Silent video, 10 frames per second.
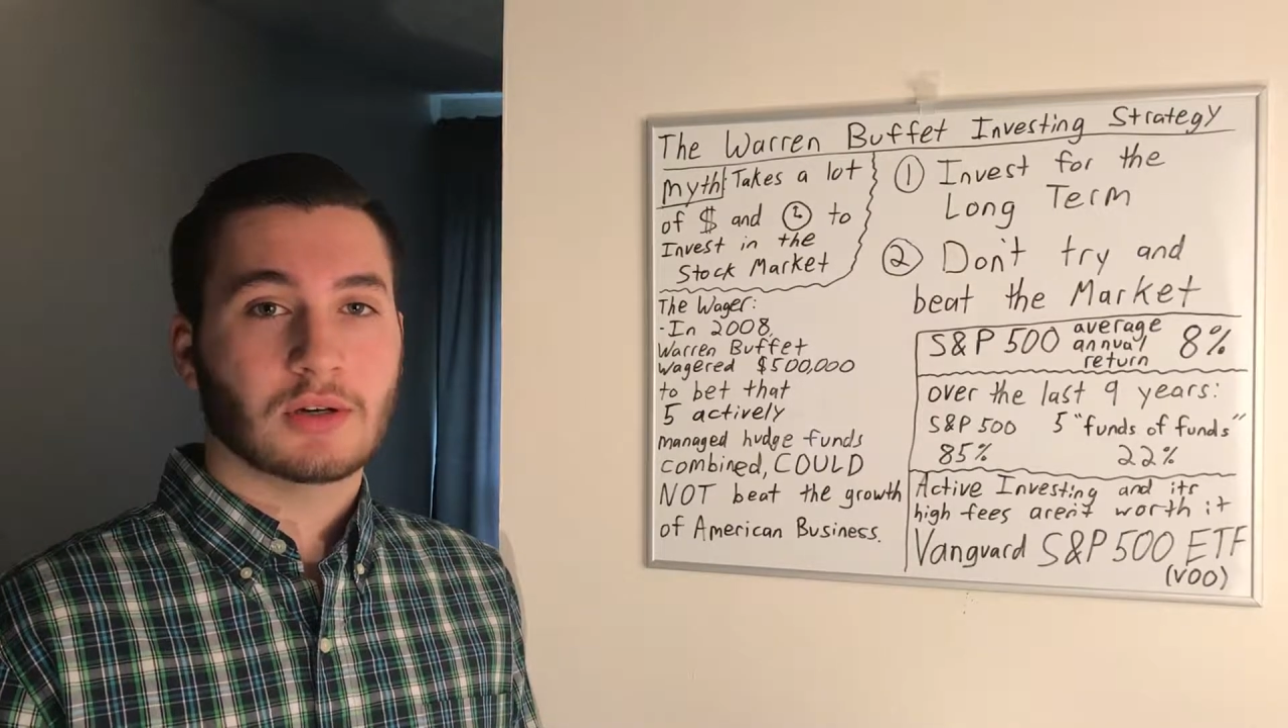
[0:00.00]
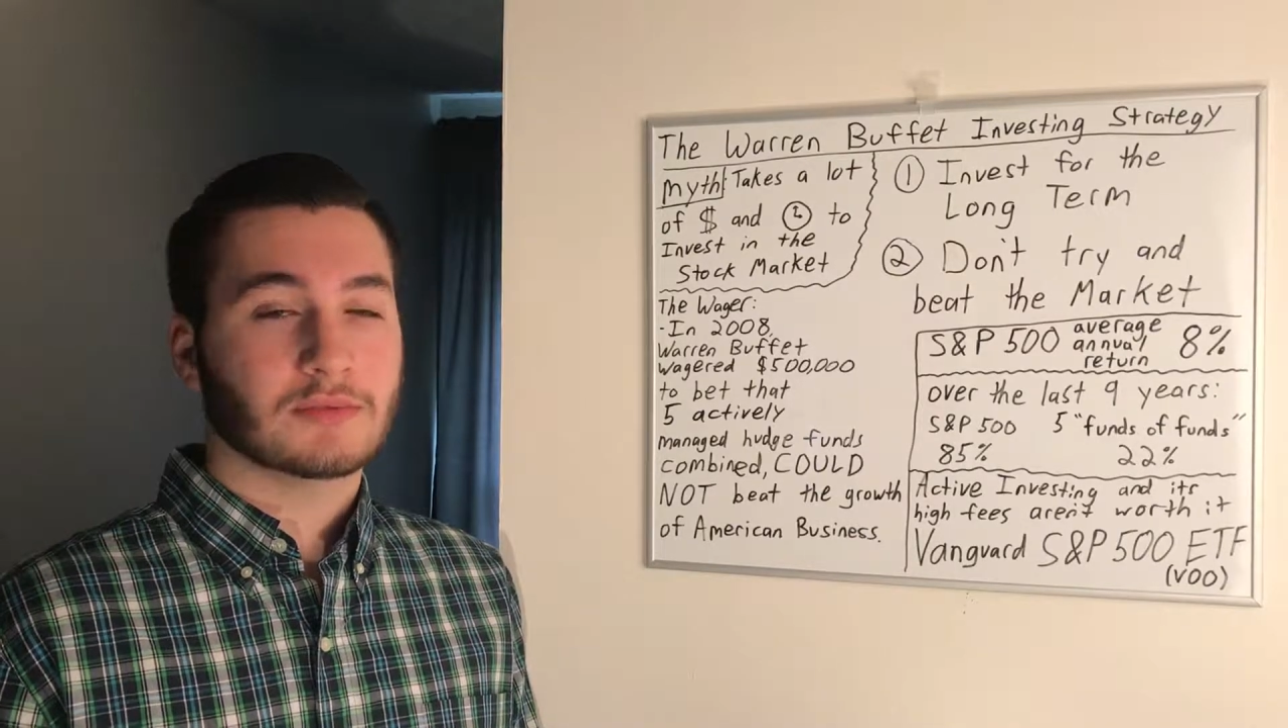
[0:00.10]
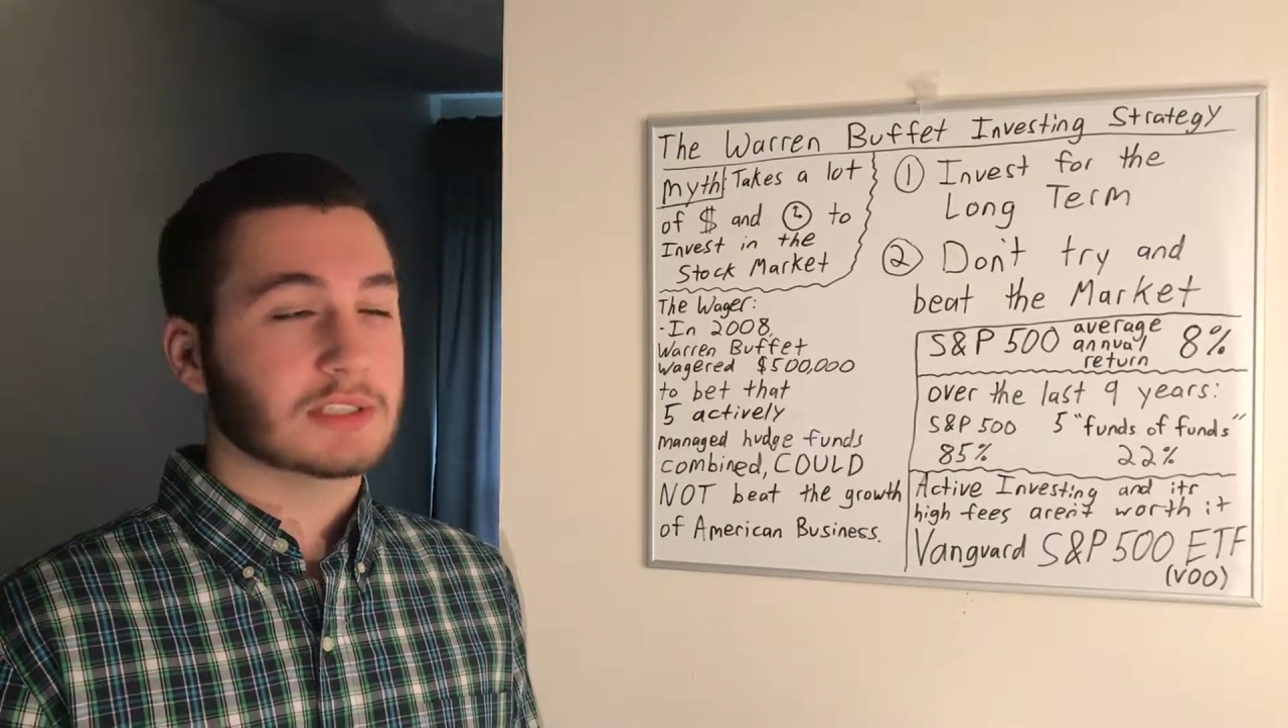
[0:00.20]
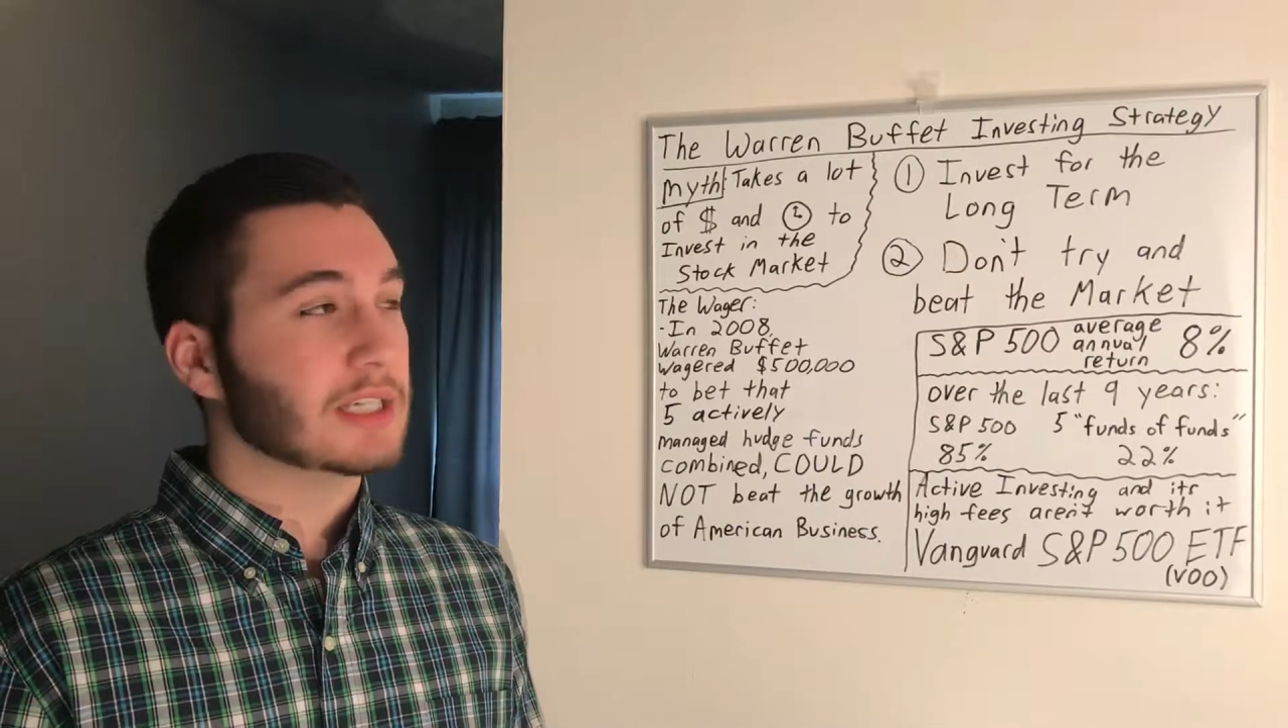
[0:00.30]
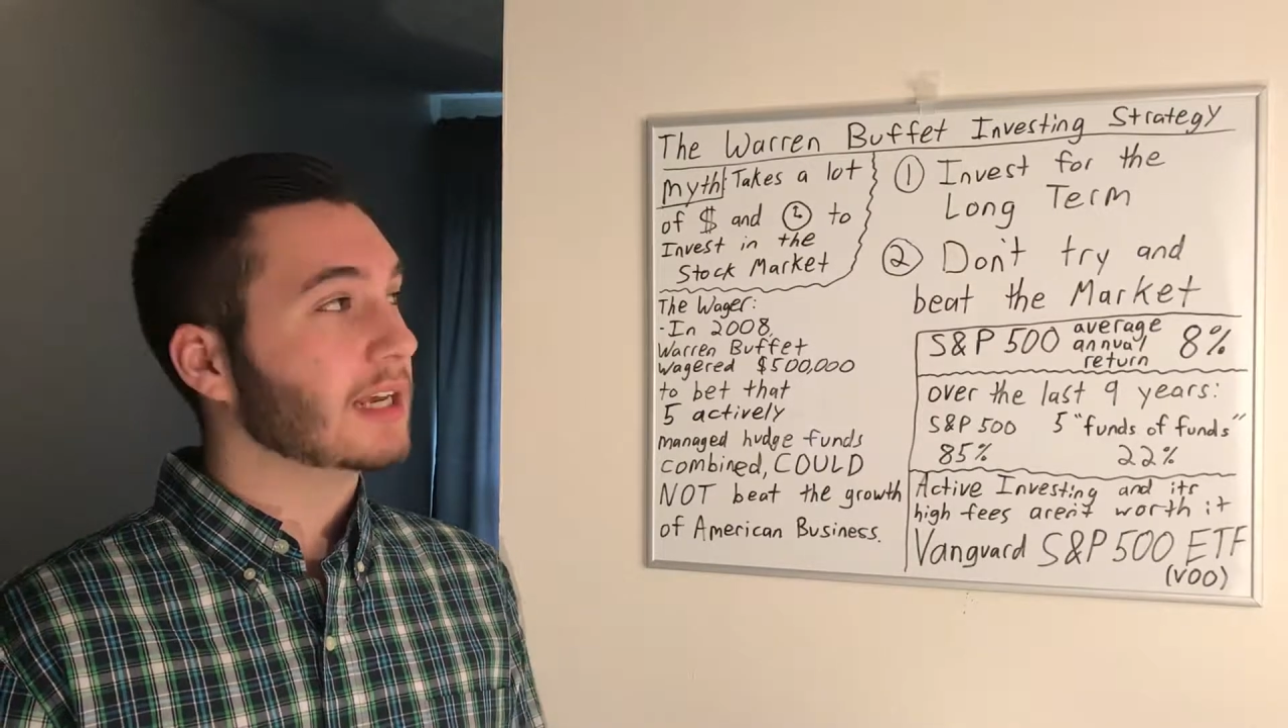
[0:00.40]
You
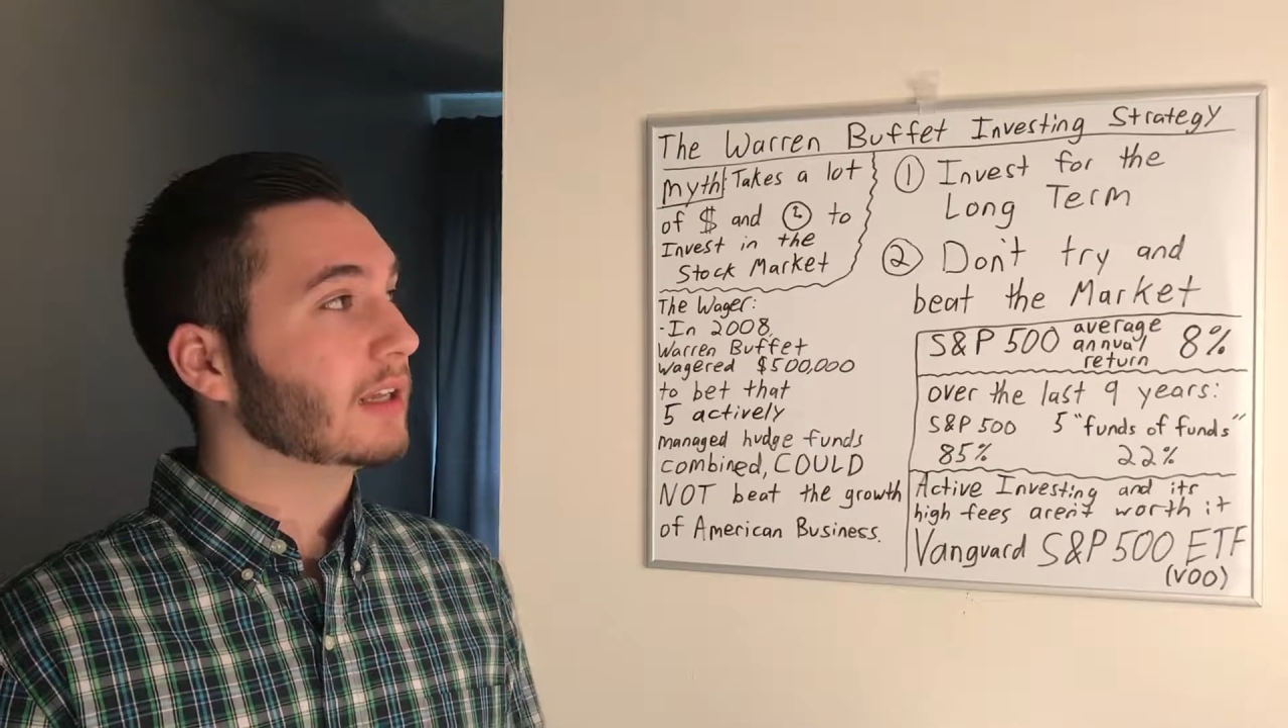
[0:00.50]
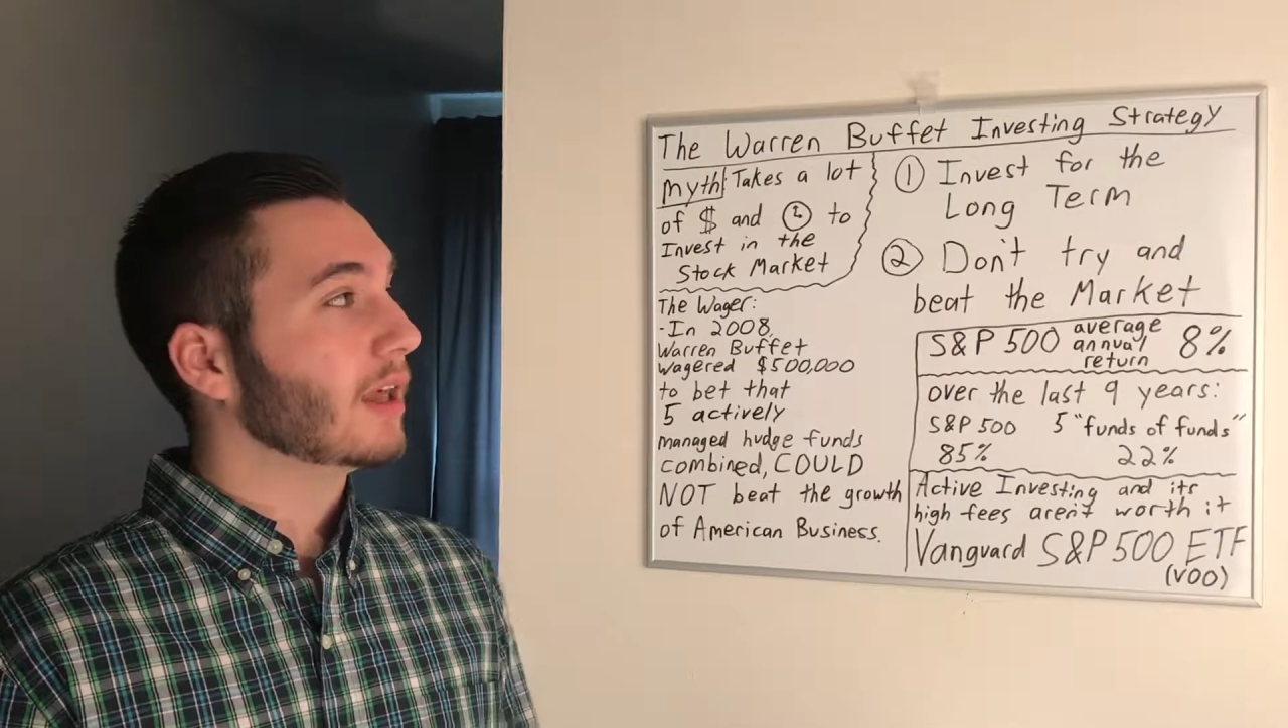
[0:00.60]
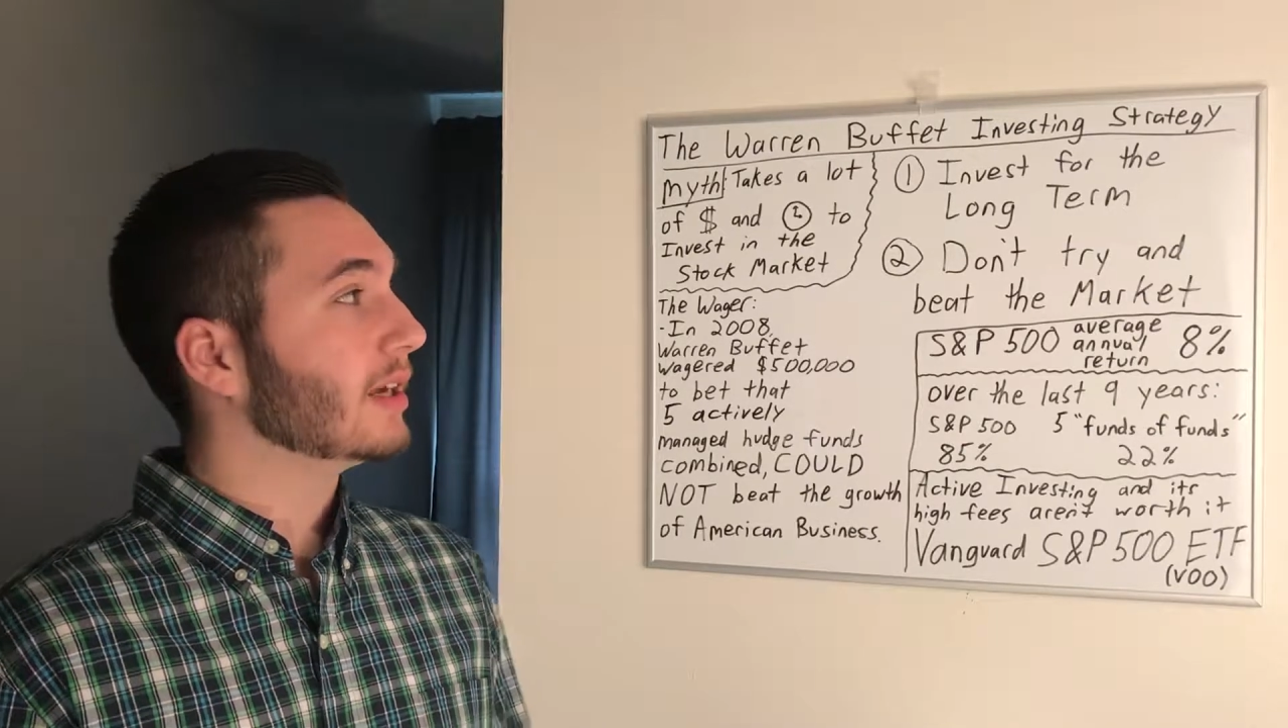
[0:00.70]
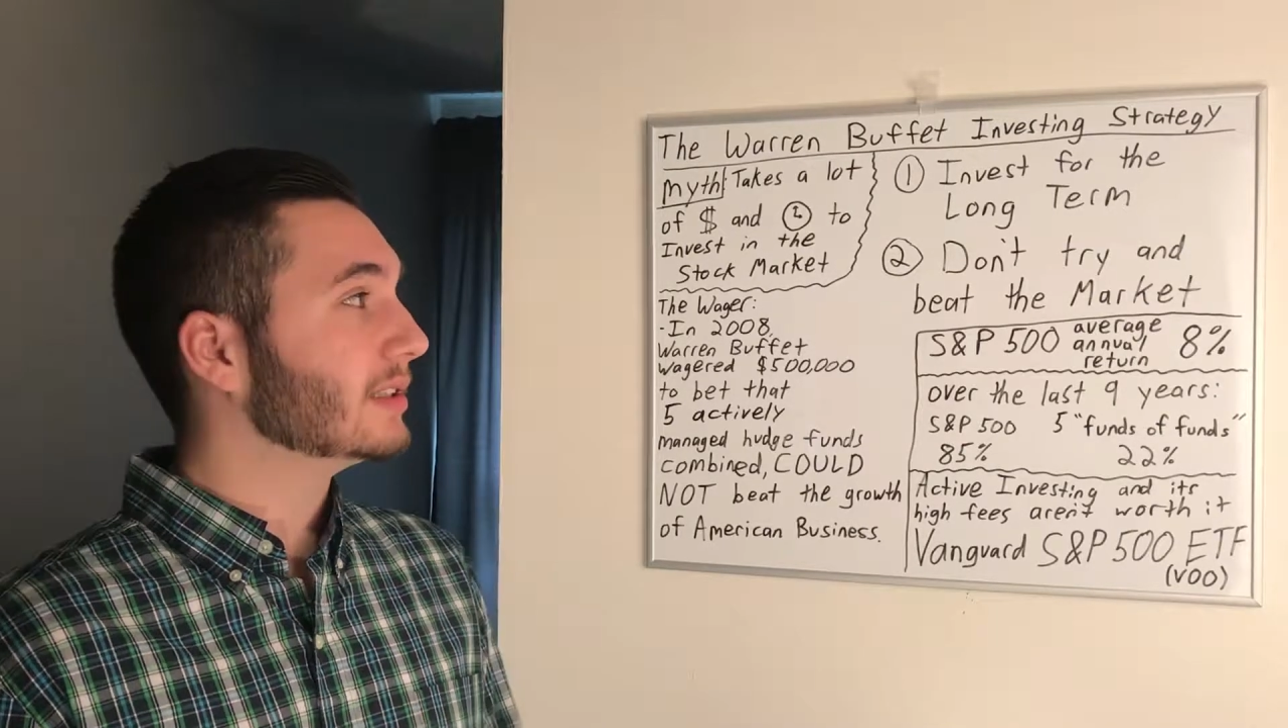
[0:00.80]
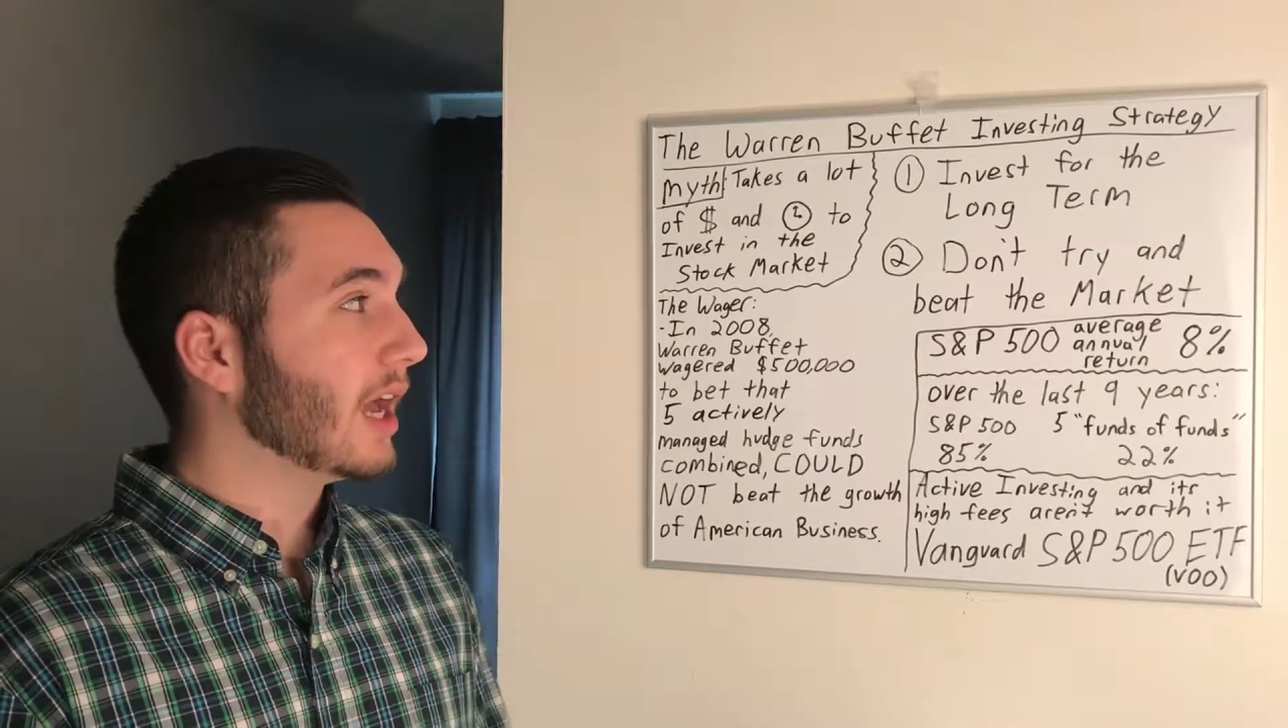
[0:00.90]
don't have to take a lot